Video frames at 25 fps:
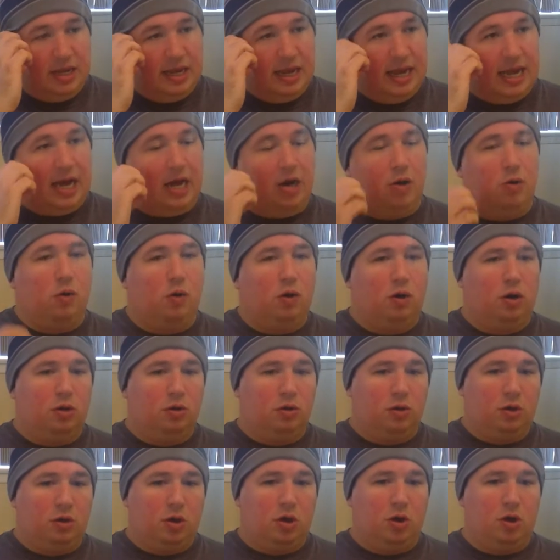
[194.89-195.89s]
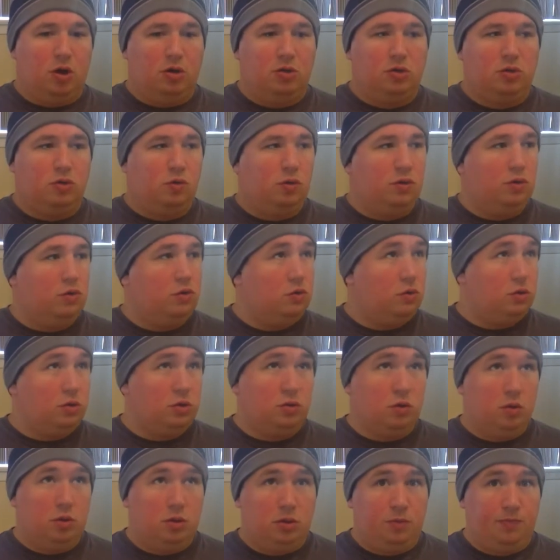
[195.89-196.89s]
How are the cars going to
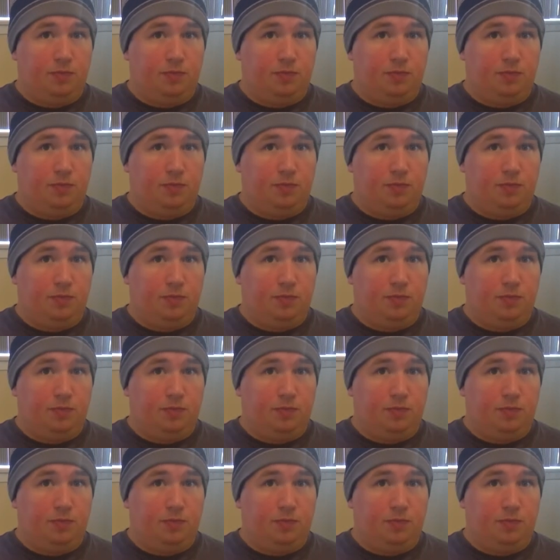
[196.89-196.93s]
sort